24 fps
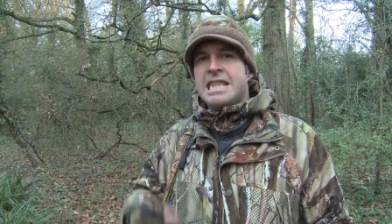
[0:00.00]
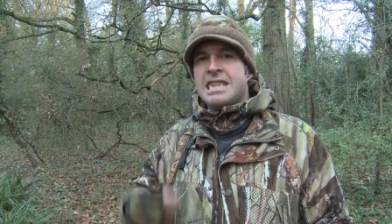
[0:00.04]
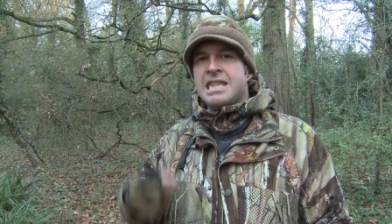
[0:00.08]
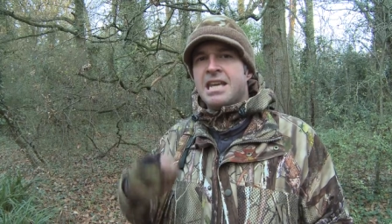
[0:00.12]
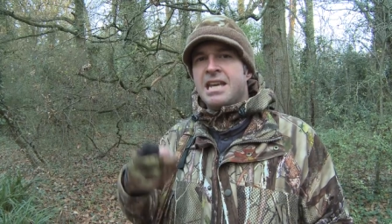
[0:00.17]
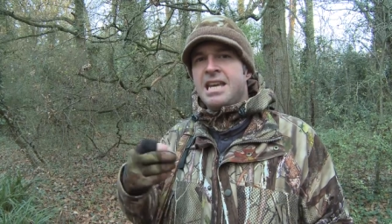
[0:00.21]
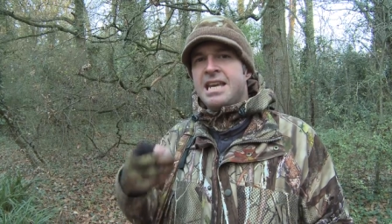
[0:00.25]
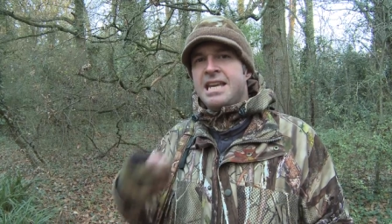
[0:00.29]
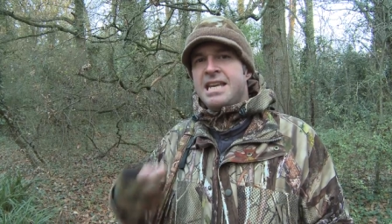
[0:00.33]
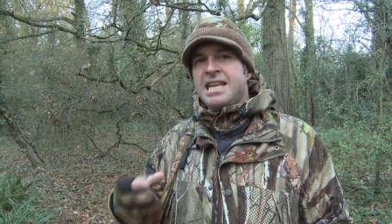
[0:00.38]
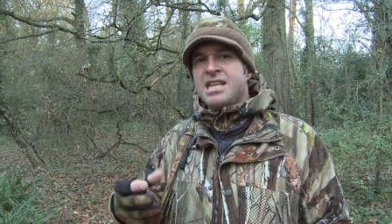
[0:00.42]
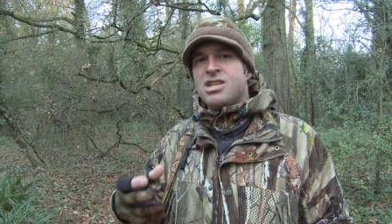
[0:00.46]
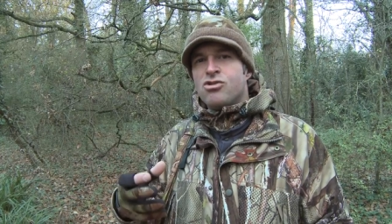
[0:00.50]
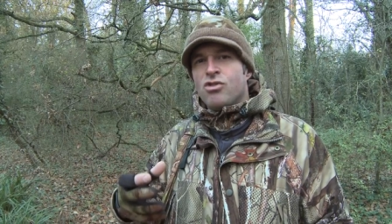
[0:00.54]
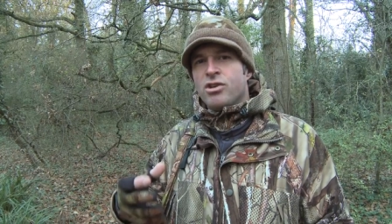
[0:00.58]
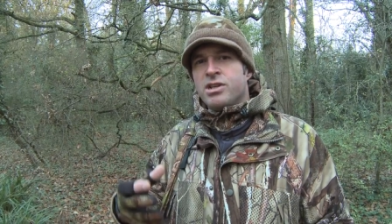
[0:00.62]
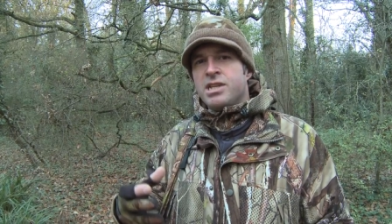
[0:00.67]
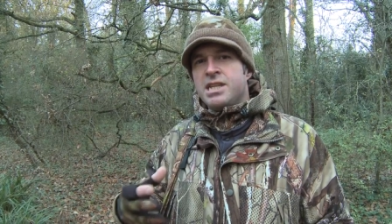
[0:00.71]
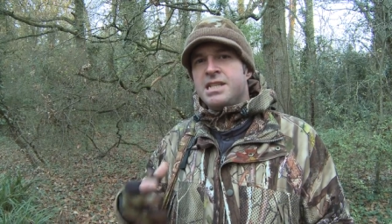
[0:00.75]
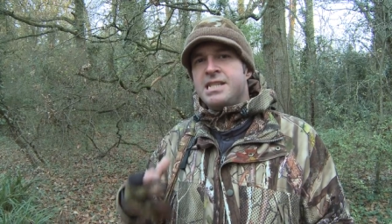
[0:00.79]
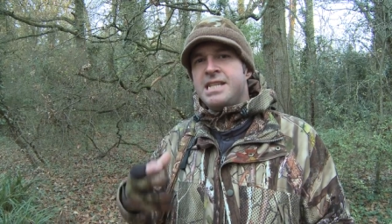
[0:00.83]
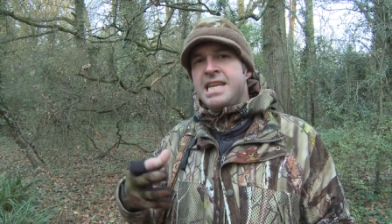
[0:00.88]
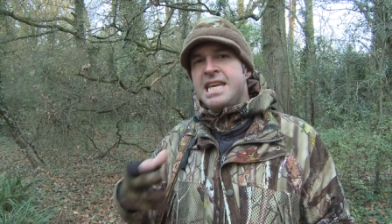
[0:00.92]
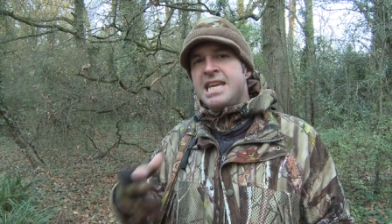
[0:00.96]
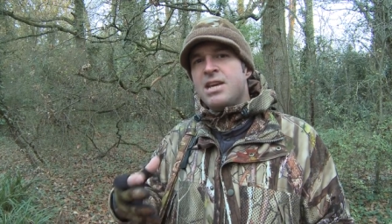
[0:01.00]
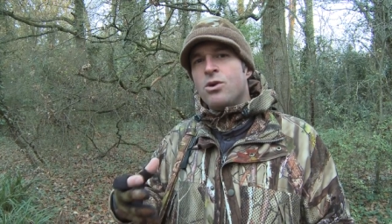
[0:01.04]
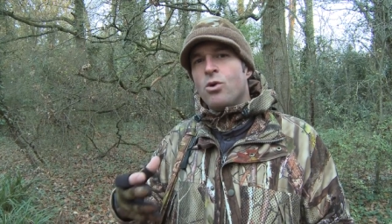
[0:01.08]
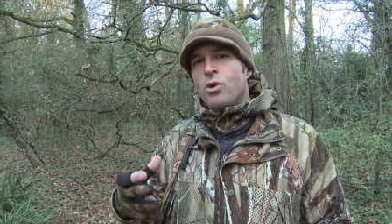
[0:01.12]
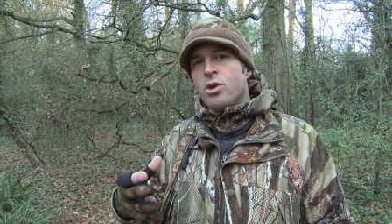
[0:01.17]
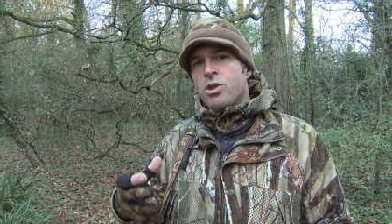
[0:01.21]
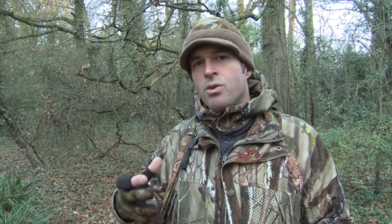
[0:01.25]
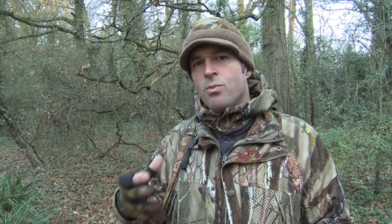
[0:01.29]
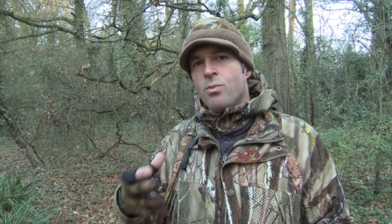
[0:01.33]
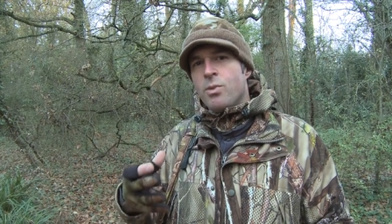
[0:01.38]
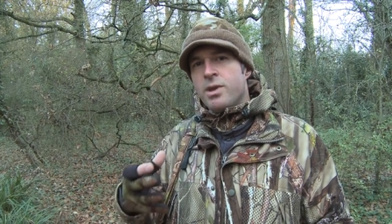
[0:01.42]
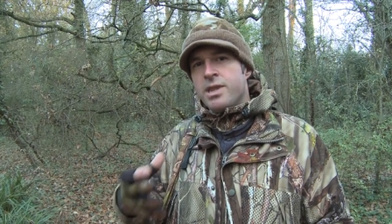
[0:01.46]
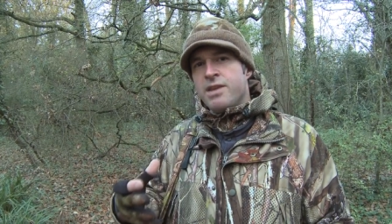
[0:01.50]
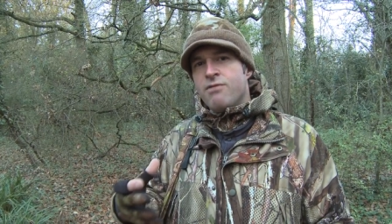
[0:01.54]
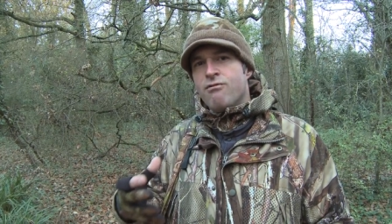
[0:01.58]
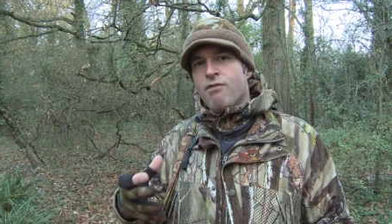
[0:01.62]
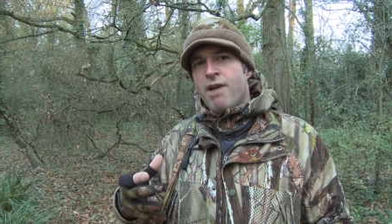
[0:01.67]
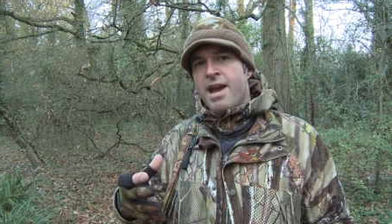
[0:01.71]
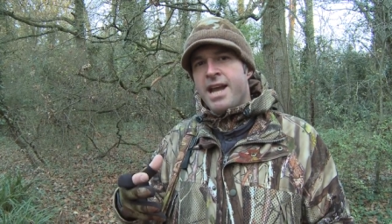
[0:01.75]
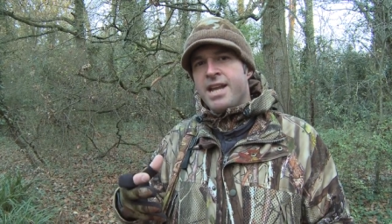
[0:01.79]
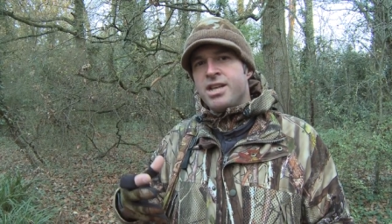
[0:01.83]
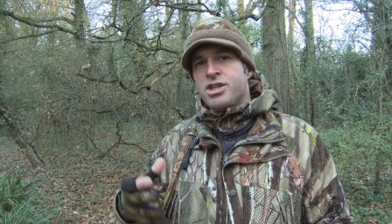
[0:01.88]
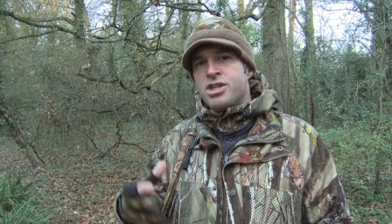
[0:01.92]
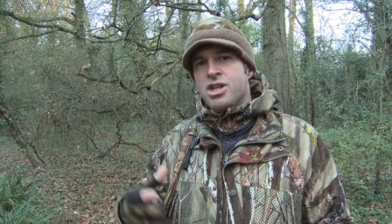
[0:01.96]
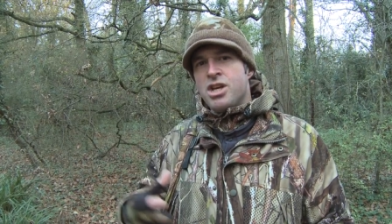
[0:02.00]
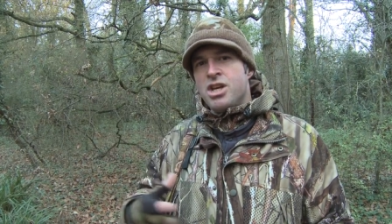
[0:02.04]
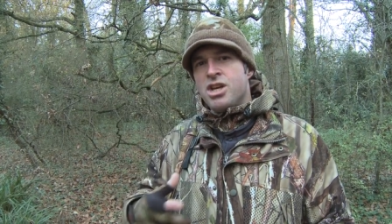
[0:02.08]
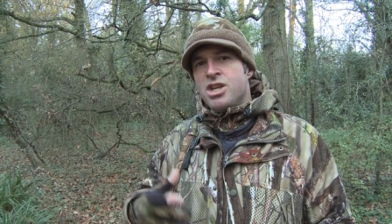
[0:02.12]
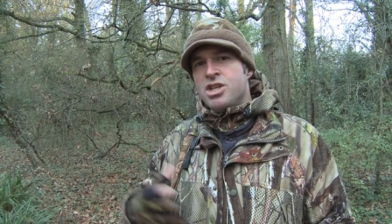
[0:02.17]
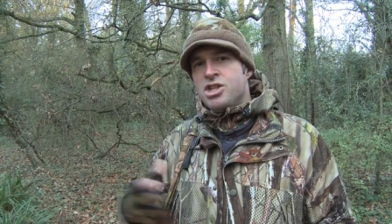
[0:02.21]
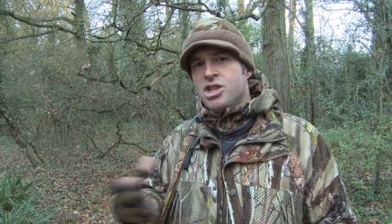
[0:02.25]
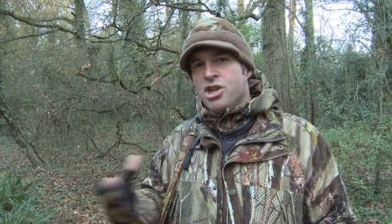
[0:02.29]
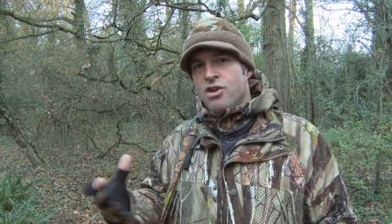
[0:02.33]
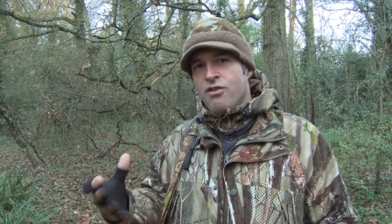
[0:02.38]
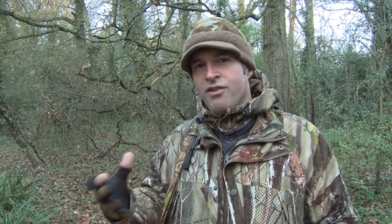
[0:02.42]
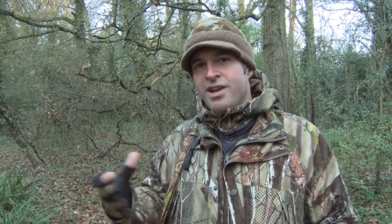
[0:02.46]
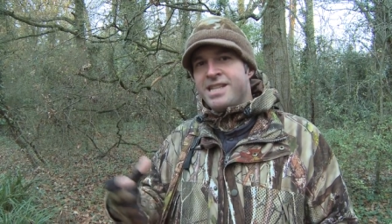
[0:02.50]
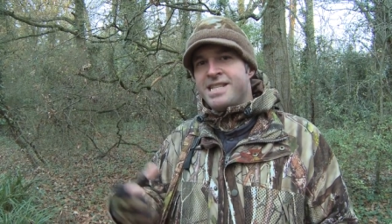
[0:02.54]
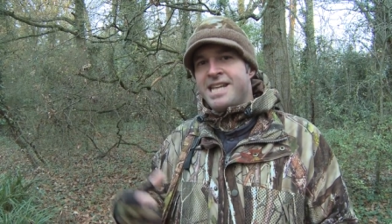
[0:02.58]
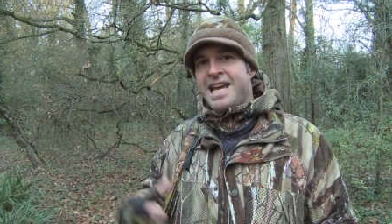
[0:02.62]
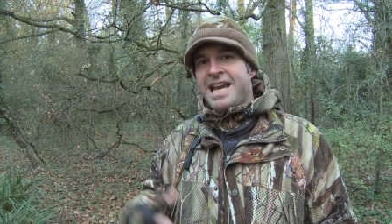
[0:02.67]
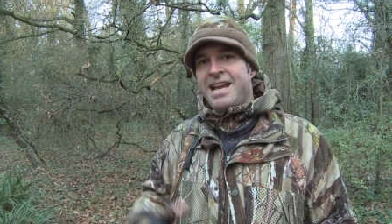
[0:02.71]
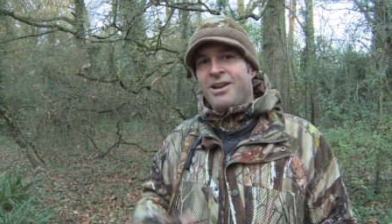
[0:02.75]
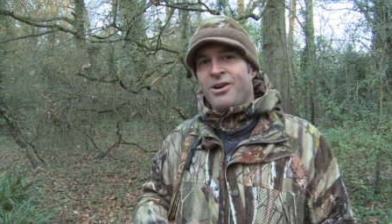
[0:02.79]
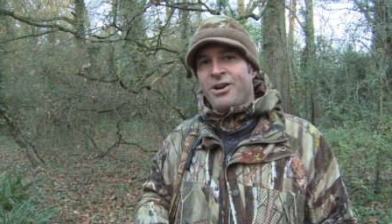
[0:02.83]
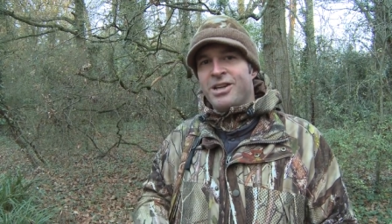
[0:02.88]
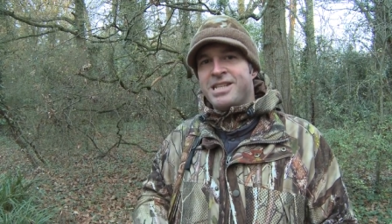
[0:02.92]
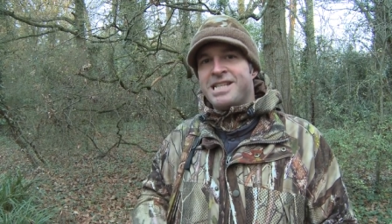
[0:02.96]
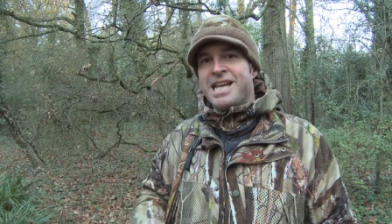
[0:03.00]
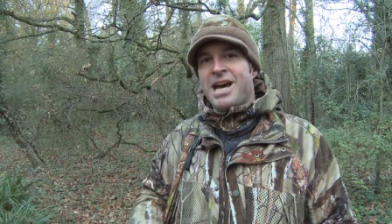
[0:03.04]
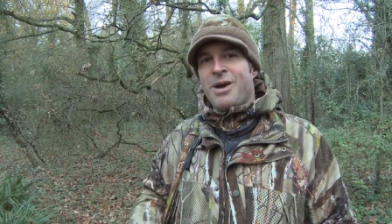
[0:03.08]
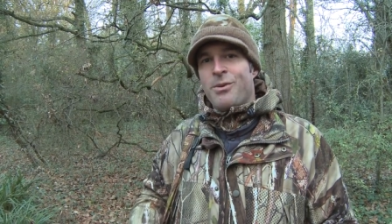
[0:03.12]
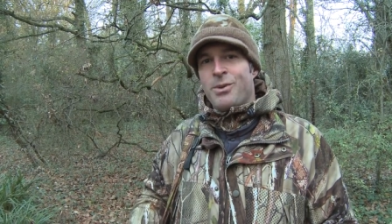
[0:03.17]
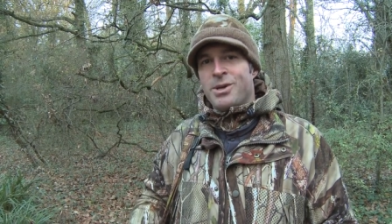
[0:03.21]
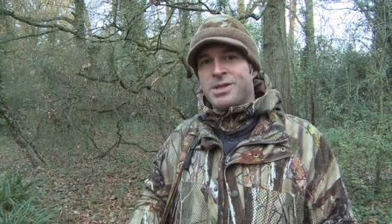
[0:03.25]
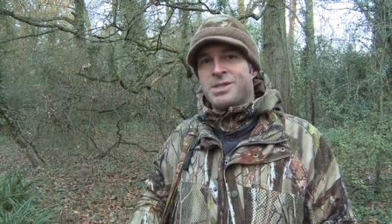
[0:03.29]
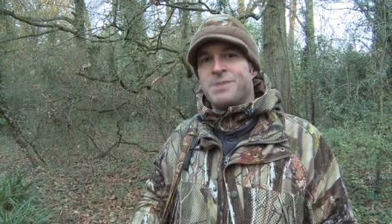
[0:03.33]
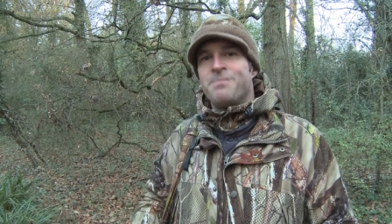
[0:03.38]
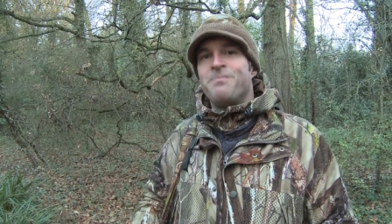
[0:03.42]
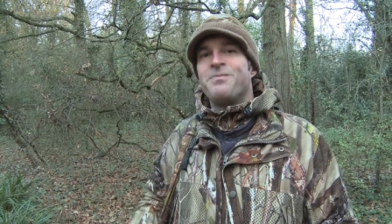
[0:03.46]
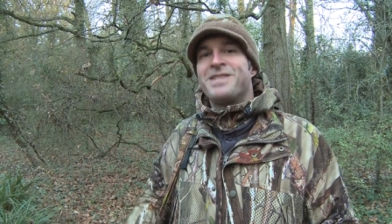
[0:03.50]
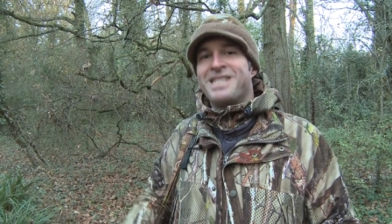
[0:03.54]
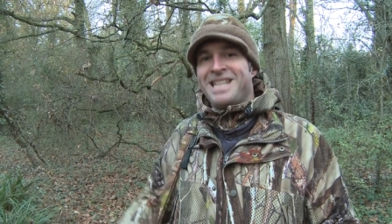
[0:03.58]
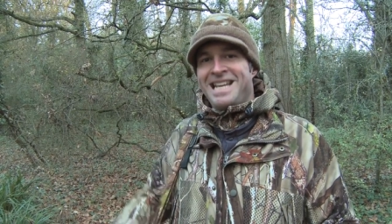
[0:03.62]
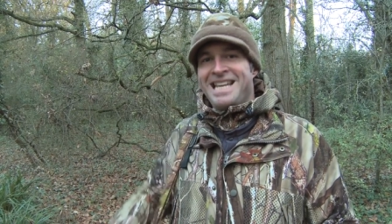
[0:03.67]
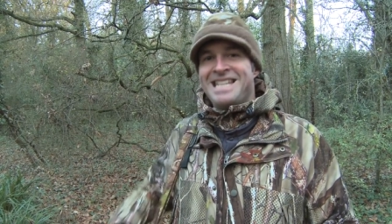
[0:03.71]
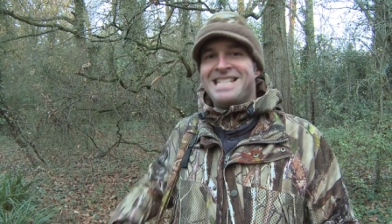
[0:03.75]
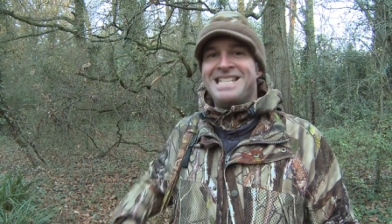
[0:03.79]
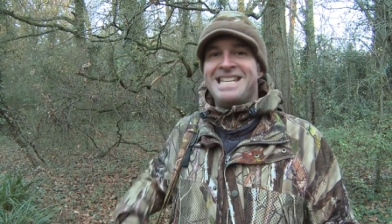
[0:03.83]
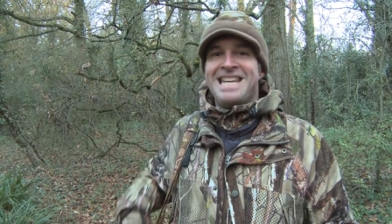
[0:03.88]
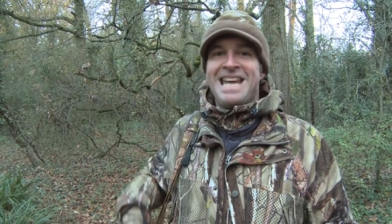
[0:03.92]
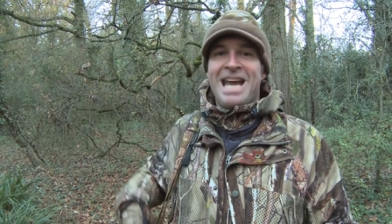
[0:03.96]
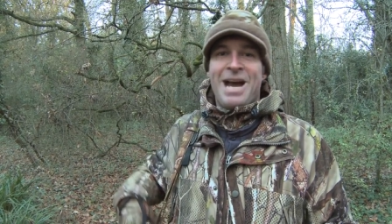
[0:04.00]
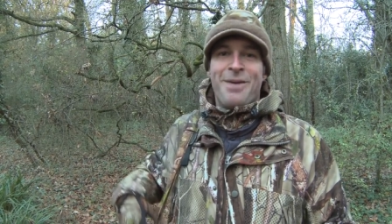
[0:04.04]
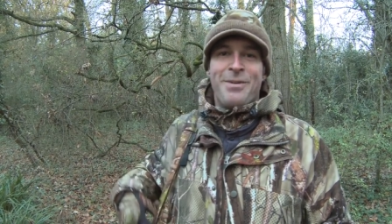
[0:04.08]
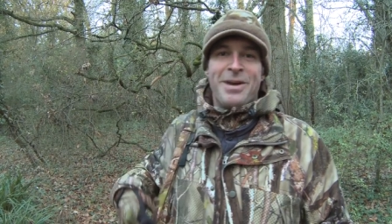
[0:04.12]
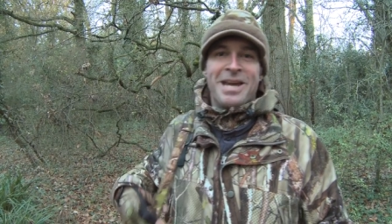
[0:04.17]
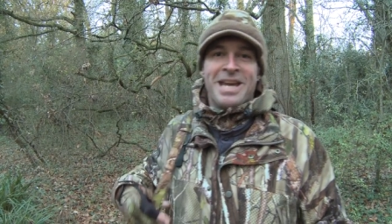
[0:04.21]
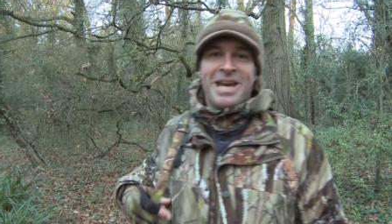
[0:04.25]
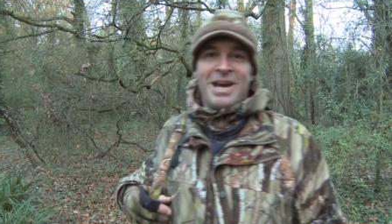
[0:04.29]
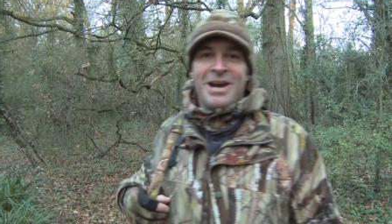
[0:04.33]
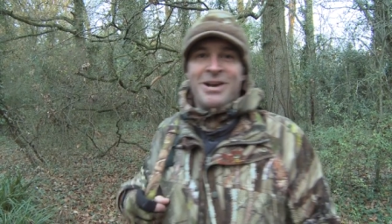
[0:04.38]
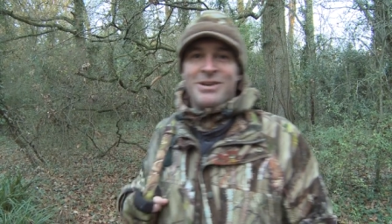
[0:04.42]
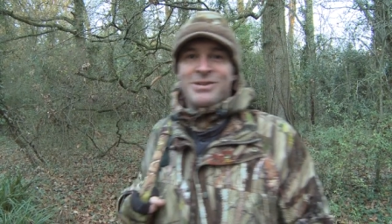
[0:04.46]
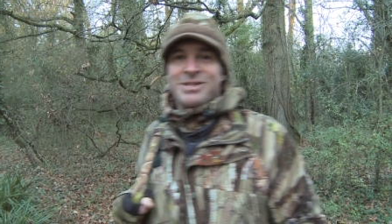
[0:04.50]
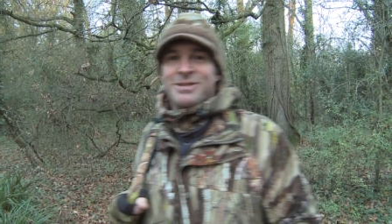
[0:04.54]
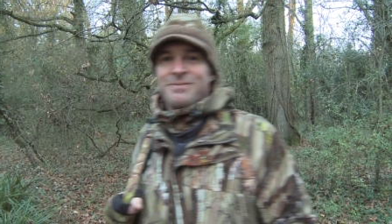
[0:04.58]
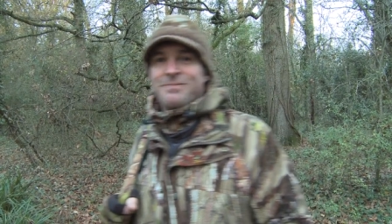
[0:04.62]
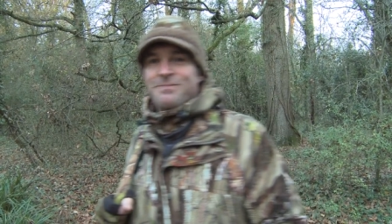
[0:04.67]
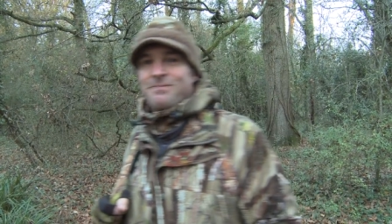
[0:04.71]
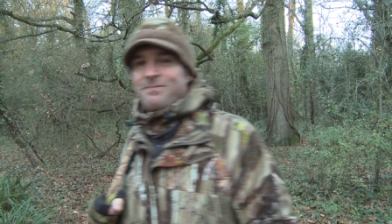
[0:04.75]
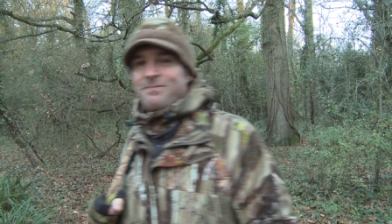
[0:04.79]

than it is trying to decoy them within range during daylight hours. So let's see how it goes.